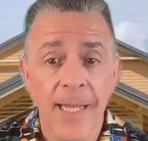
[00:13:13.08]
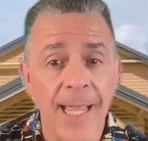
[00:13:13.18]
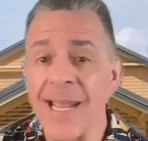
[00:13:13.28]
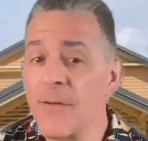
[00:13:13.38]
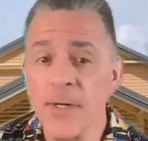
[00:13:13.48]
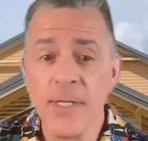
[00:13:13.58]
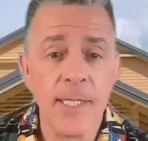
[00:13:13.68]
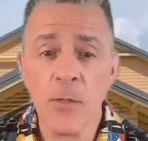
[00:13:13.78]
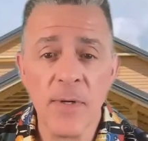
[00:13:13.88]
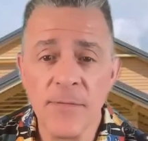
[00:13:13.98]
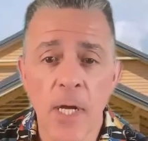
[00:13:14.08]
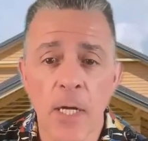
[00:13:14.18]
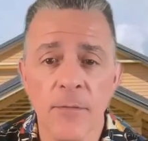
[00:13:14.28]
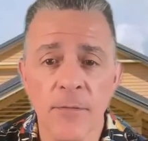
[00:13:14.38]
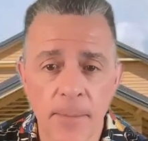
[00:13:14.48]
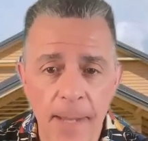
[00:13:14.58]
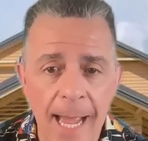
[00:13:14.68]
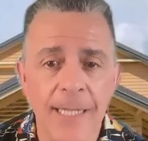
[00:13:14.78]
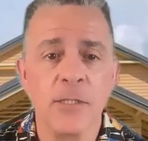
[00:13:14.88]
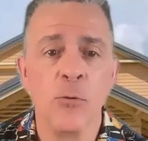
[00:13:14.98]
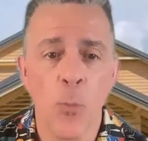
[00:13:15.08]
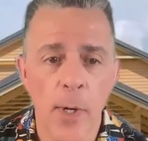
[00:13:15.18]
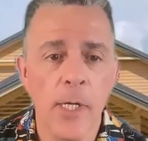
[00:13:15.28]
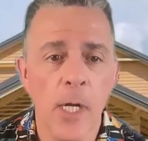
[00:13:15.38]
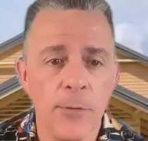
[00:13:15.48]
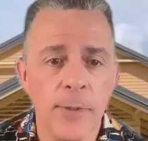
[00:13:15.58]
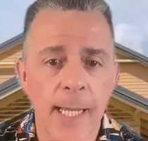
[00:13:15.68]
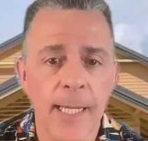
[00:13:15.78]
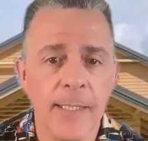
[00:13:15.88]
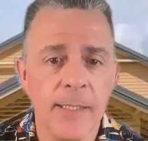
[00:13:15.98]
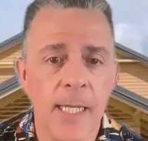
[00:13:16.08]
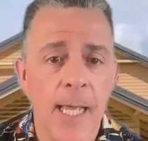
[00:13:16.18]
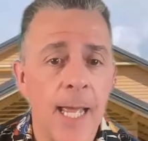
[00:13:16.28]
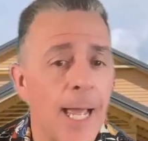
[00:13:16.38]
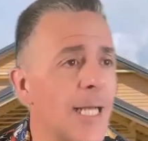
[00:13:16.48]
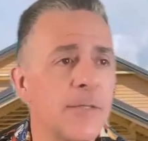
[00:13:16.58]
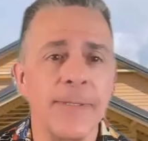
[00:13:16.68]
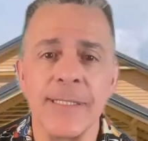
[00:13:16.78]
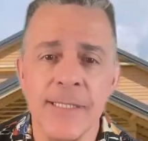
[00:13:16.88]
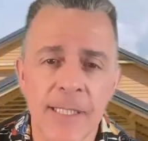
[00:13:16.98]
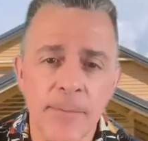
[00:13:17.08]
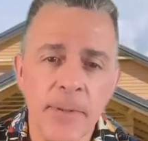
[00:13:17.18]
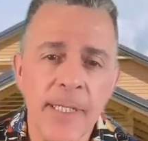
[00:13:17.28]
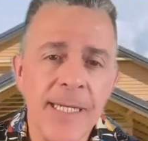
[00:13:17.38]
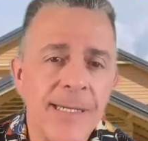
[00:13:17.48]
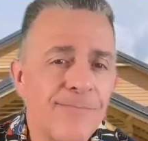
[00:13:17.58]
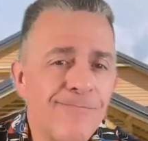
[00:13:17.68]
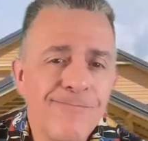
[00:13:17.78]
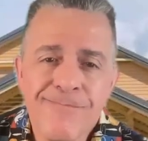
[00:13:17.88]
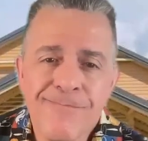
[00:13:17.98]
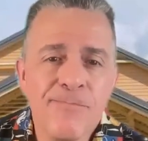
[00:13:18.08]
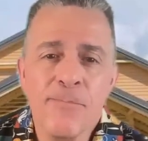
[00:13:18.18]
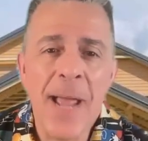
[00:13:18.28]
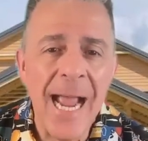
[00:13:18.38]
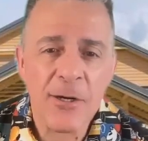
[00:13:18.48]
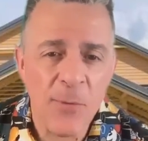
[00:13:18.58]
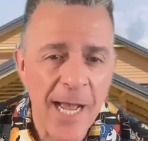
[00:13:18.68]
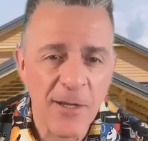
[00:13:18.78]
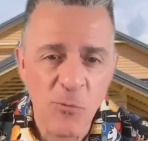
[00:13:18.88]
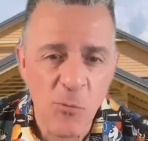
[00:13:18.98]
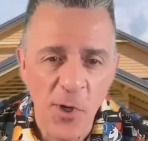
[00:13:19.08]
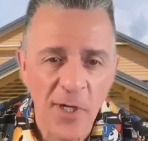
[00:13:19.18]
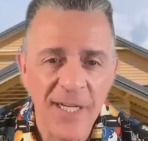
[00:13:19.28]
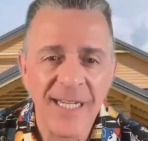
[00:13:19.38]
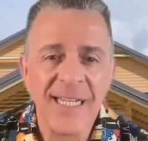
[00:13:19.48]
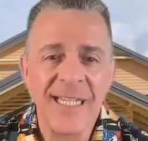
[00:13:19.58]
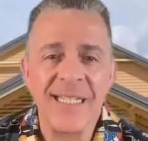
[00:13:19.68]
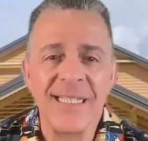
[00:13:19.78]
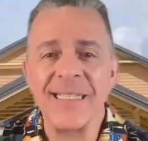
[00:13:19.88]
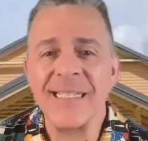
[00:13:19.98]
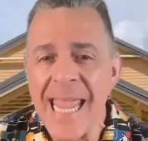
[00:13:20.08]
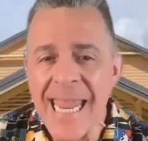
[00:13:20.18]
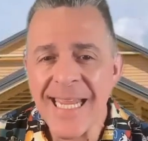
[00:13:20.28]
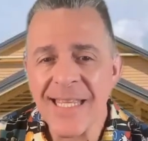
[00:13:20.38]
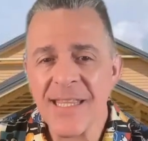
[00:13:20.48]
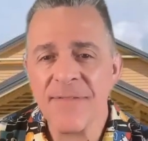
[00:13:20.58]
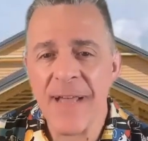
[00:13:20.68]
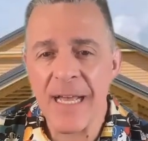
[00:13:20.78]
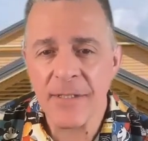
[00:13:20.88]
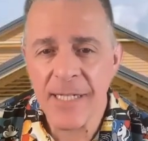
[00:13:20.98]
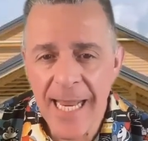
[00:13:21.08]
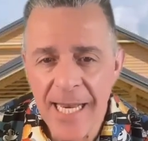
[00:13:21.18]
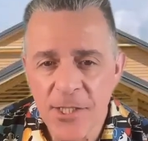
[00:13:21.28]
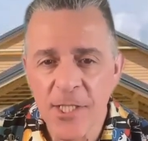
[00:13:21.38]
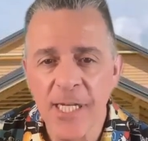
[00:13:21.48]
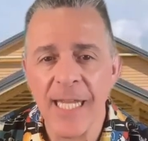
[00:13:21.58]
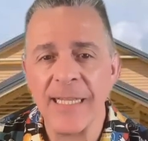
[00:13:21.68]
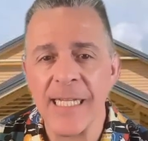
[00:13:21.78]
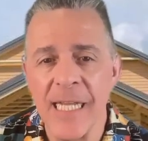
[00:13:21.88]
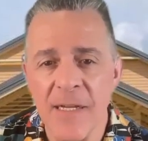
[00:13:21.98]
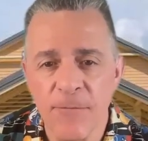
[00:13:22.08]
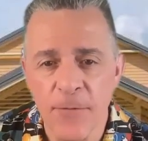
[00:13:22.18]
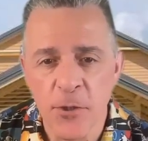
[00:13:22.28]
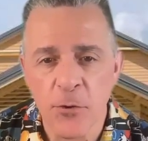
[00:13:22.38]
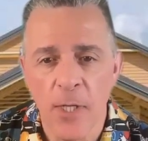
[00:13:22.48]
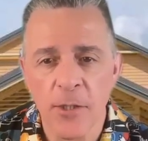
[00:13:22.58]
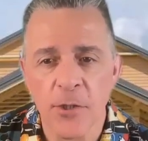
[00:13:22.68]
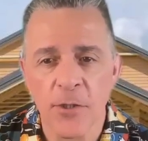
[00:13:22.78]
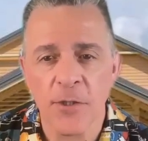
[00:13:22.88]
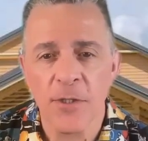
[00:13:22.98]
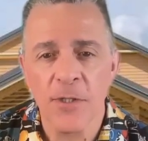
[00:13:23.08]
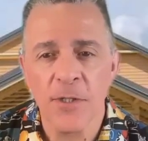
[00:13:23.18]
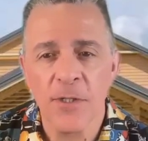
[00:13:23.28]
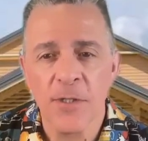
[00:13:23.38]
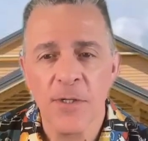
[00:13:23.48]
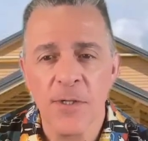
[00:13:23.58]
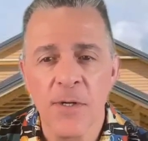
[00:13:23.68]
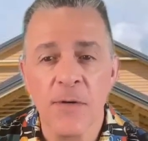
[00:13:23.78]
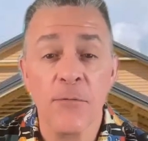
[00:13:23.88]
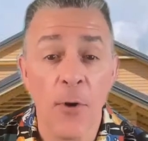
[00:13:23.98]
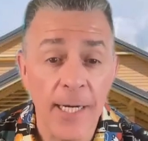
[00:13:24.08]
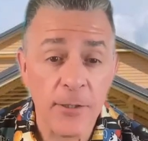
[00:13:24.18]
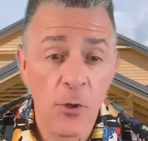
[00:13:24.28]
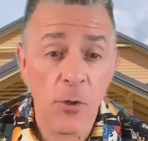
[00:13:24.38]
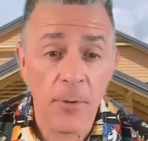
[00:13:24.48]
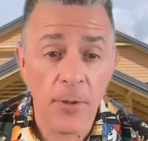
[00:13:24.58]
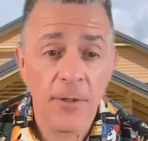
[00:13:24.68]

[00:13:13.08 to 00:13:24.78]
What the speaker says: Everything we've done over the past 100 days has been simply background work, laying the foundation in the infrastructure for October.